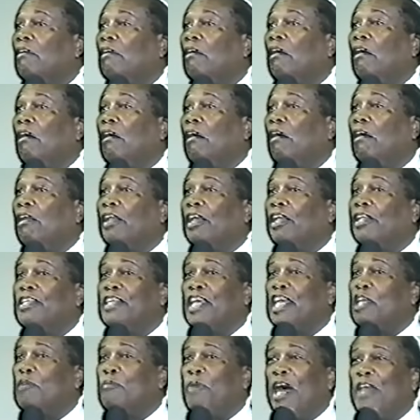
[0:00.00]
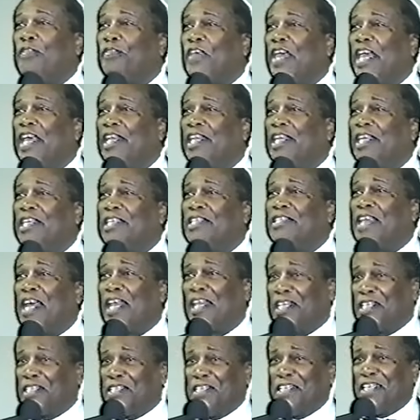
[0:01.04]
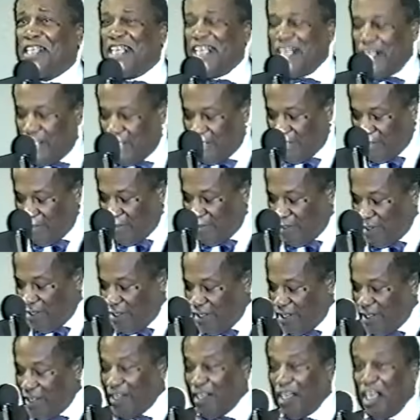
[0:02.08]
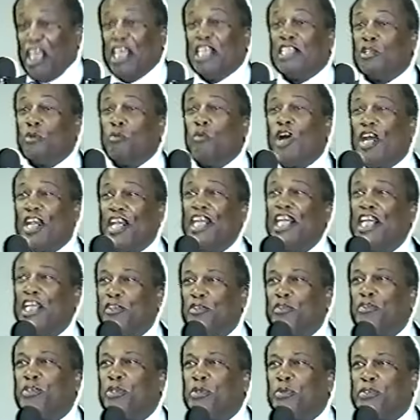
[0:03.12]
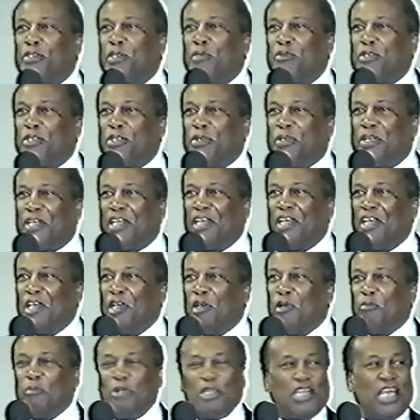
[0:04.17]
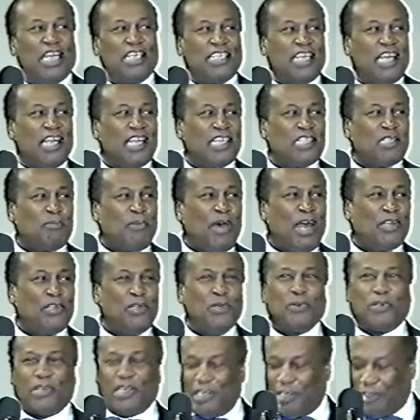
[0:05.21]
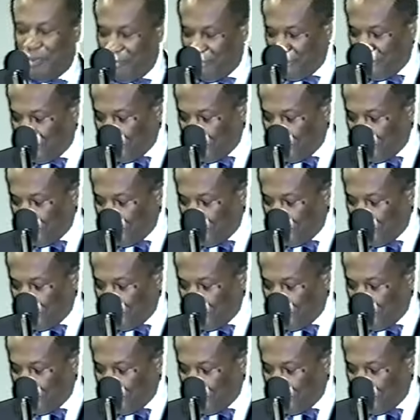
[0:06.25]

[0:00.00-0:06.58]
Oh, they didn't tell you about Thales. Now listen to this. He's the one that introduced them to it but they tell us about Euclid.